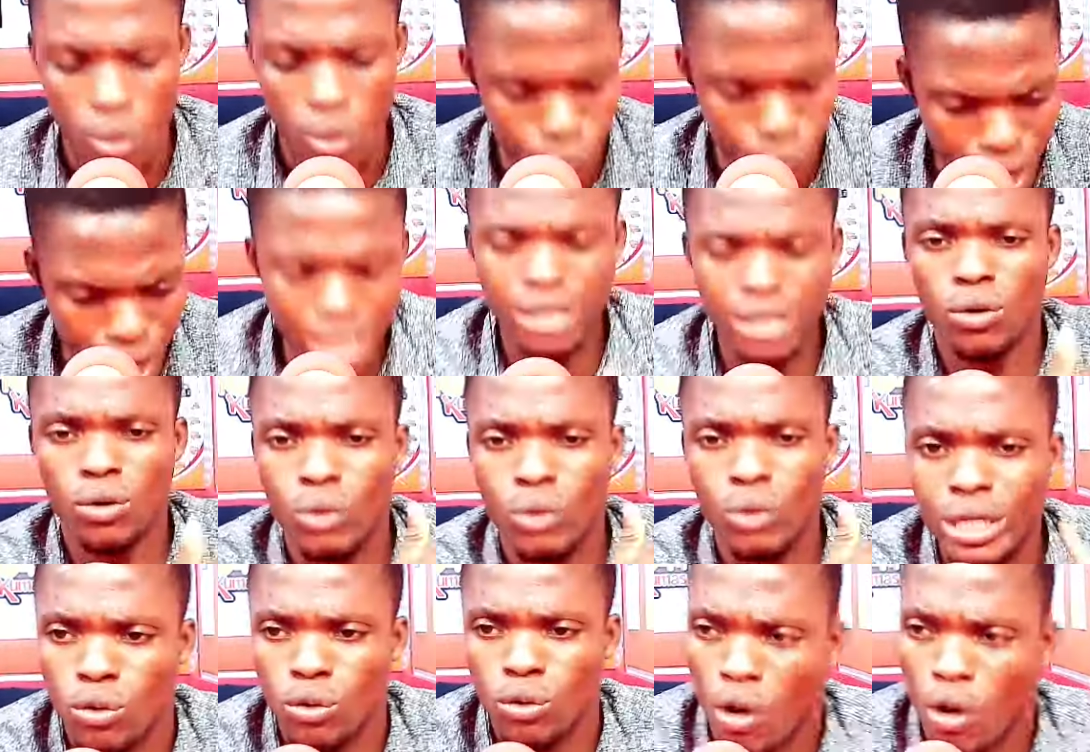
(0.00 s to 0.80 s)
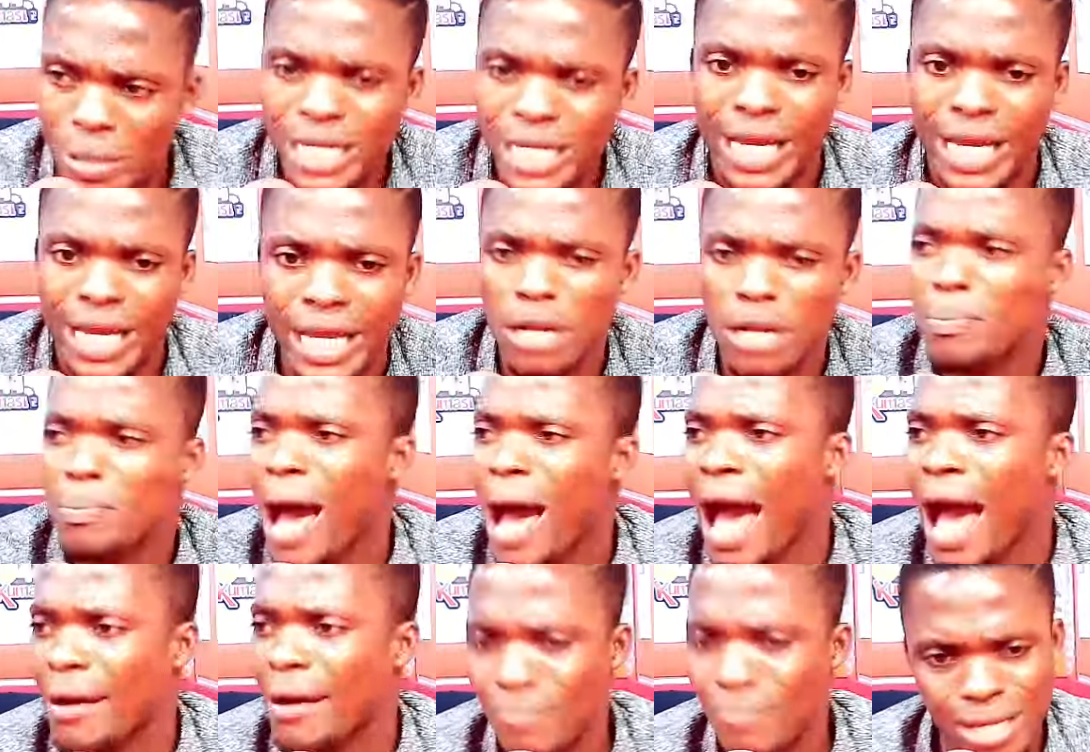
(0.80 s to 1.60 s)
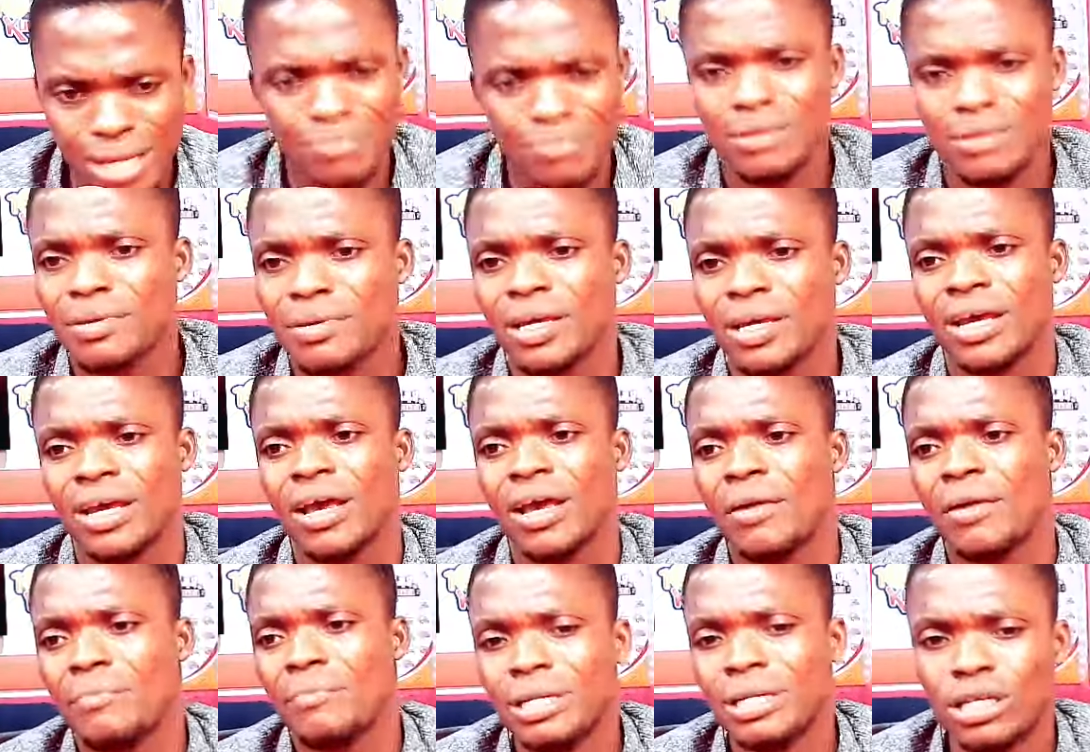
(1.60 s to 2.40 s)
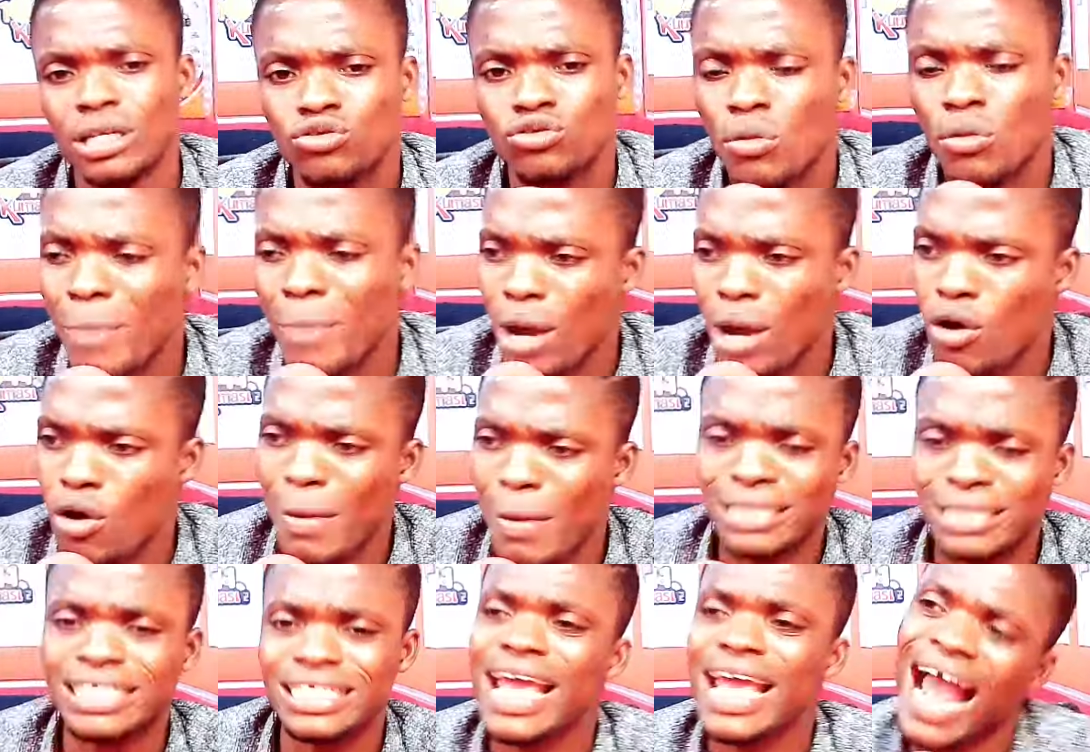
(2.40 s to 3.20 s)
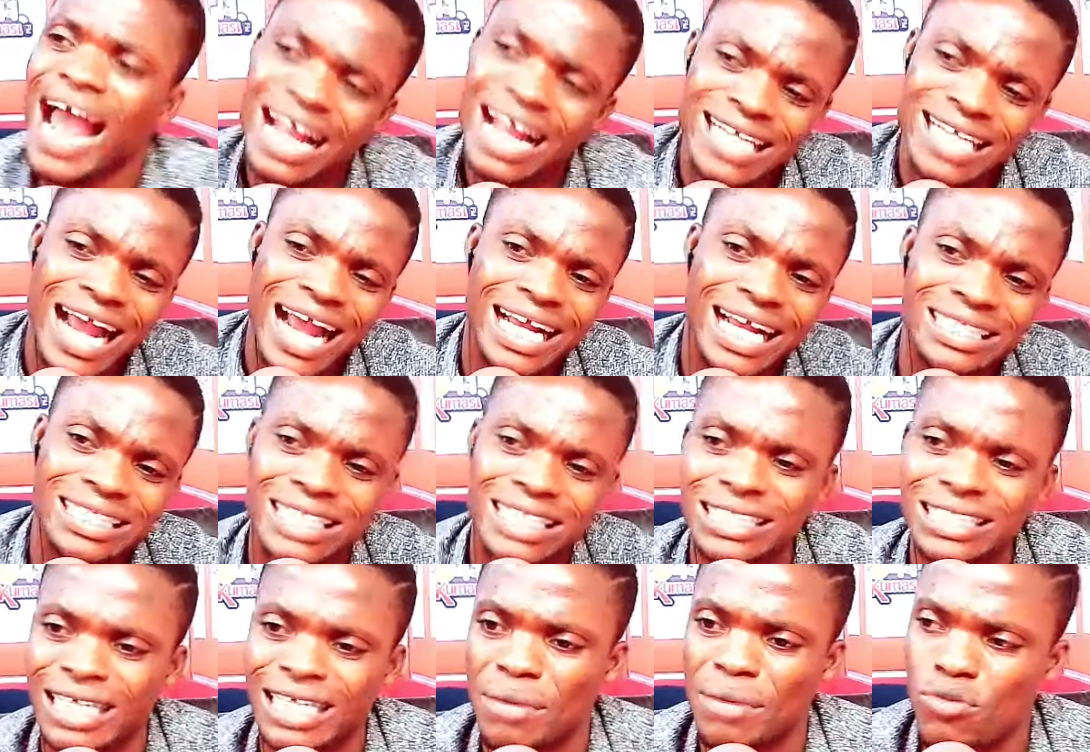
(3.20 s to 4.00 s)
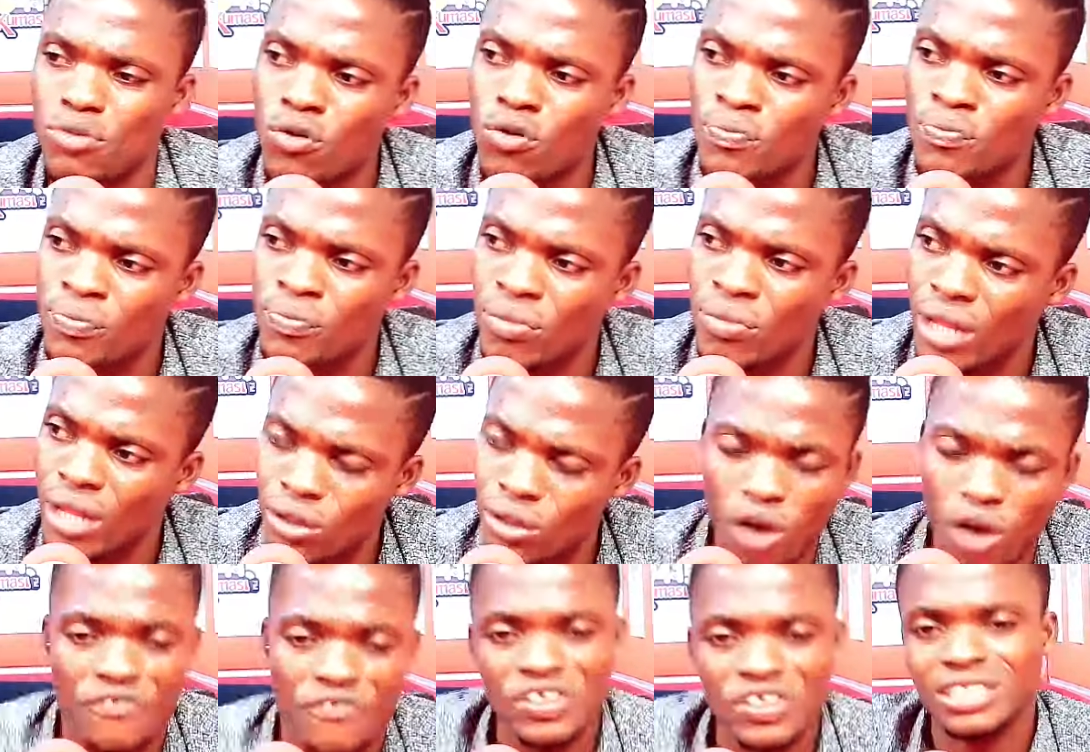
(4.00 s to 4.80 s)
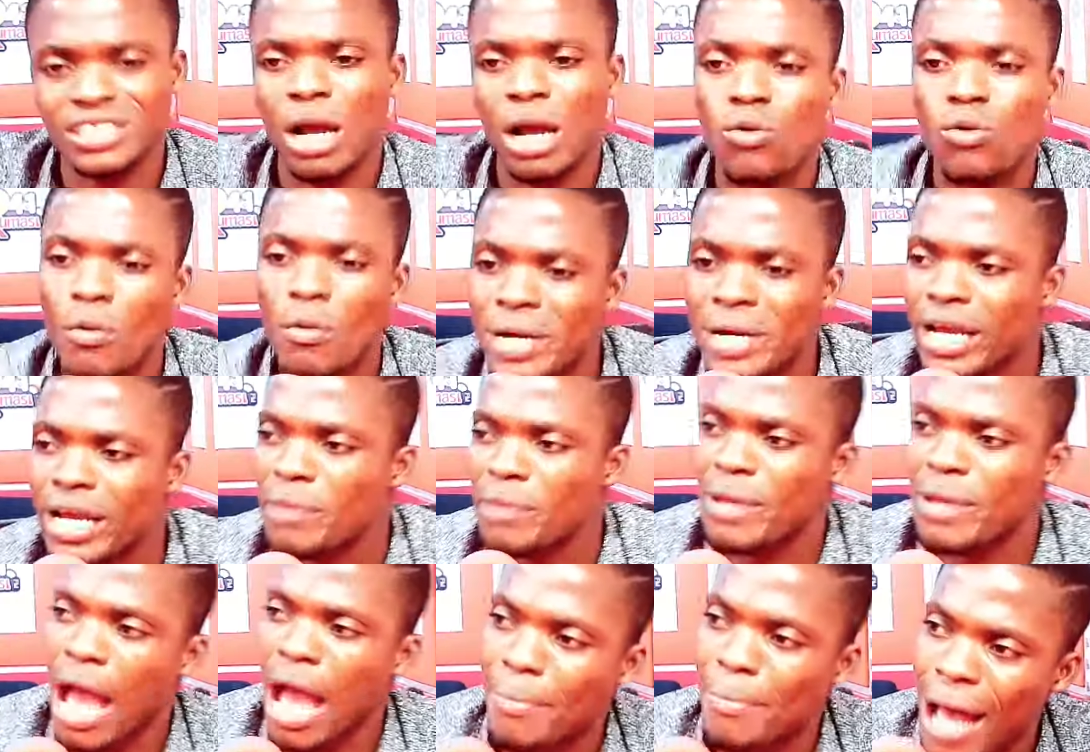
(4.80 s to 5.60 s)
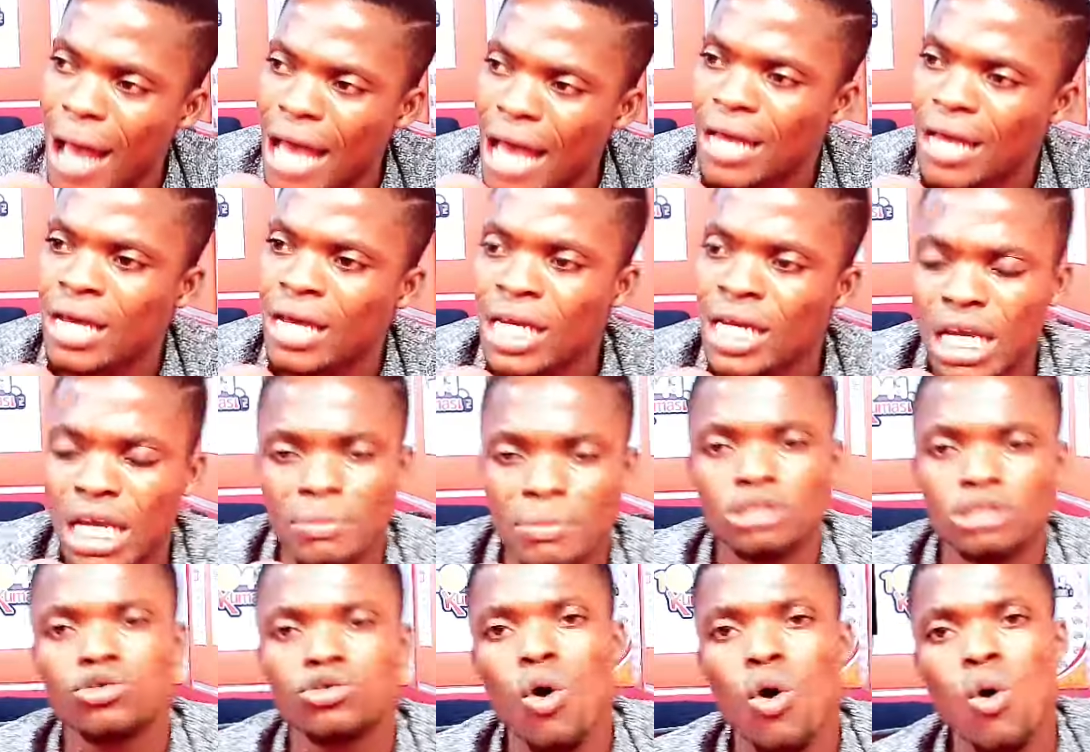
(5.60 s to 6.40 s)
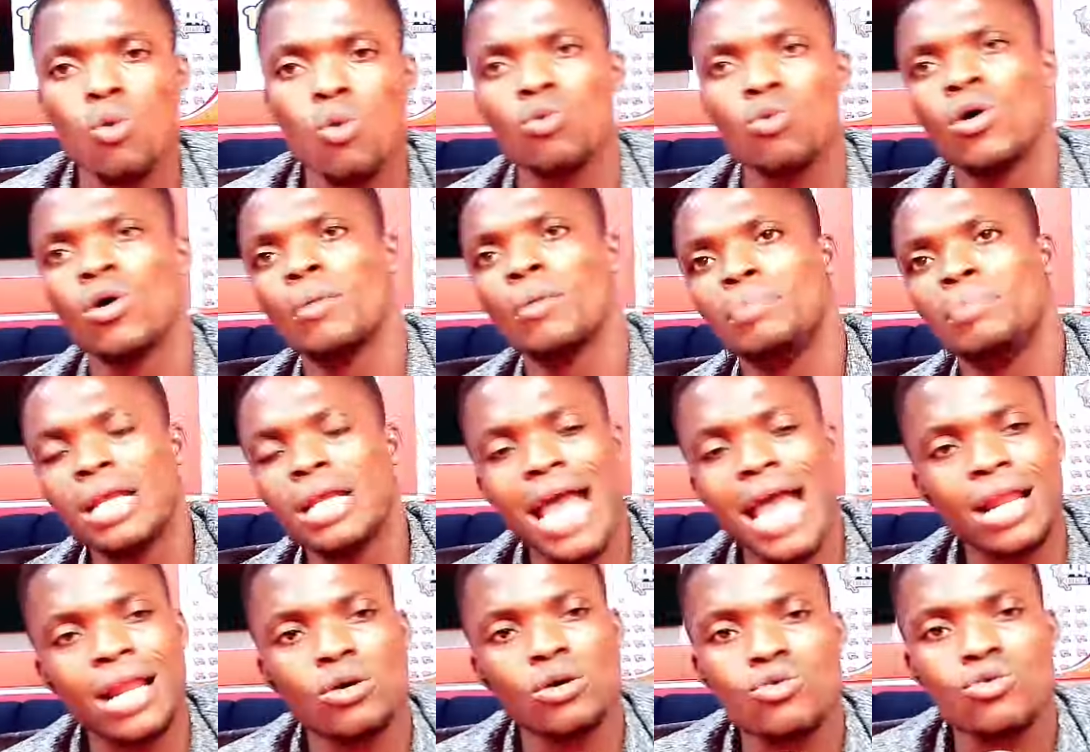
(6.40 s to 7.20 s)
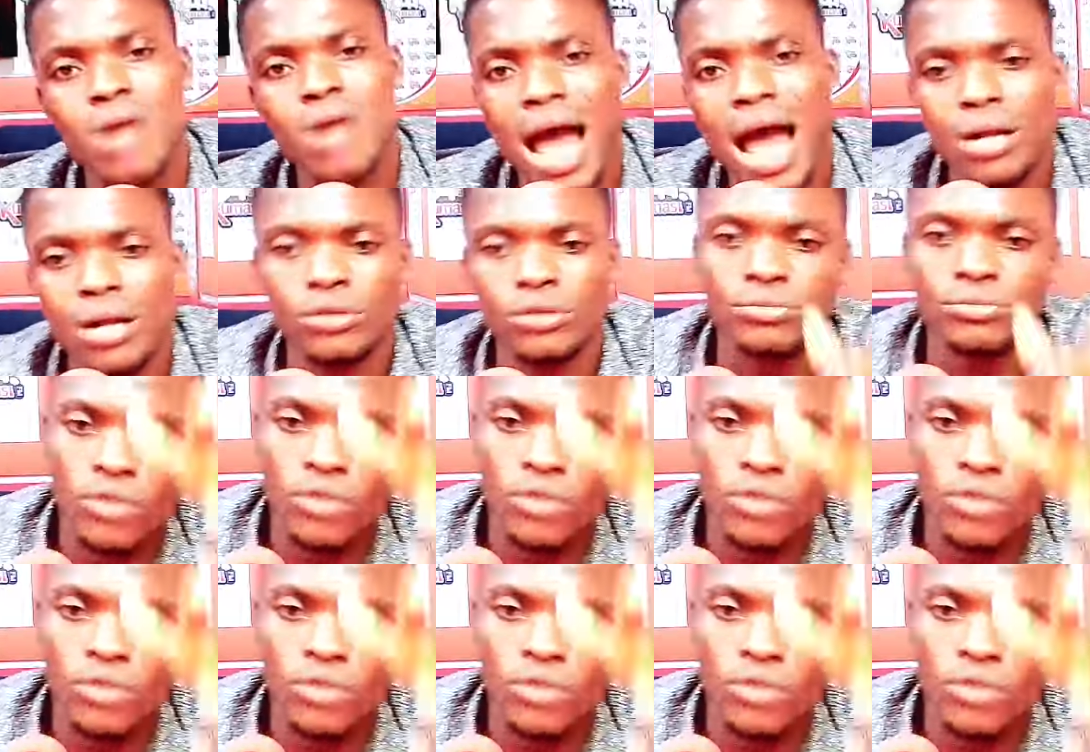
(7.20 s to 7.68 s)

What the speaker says: when we communicate ba me jitu mbe ko ba say hajake system no no official communicate bi ama ebi so player no kra no